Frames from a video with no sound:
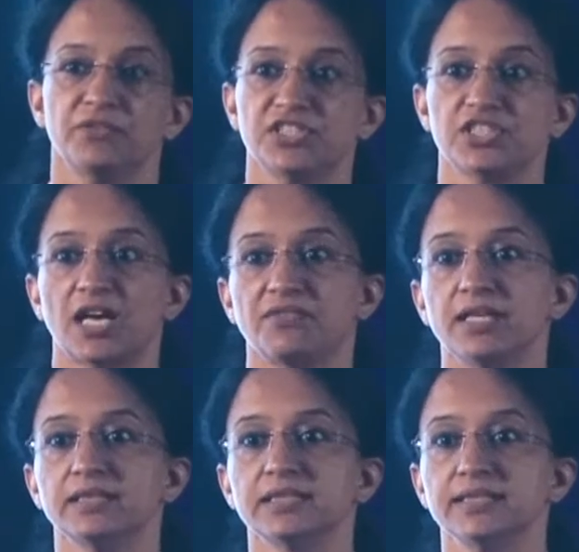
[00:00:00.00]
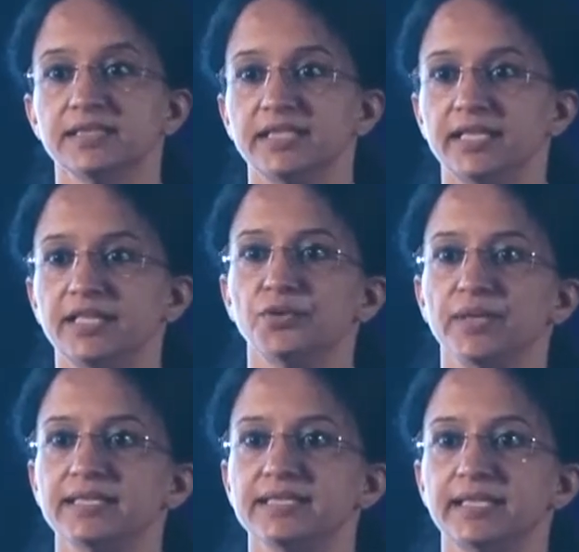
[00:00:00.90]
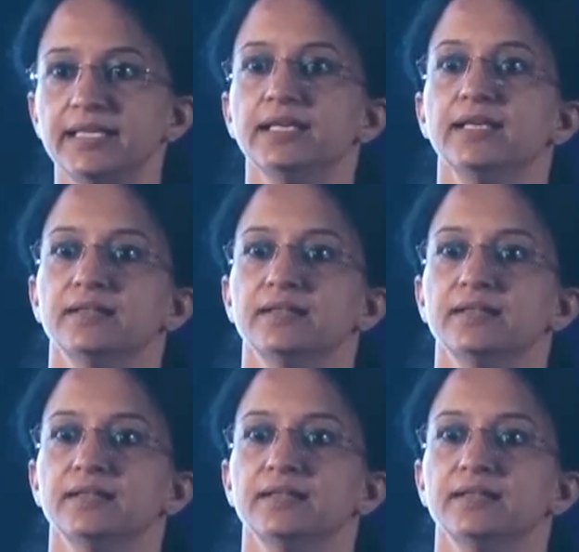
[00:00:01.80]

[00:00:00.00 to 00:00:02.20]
with Java 13 you can see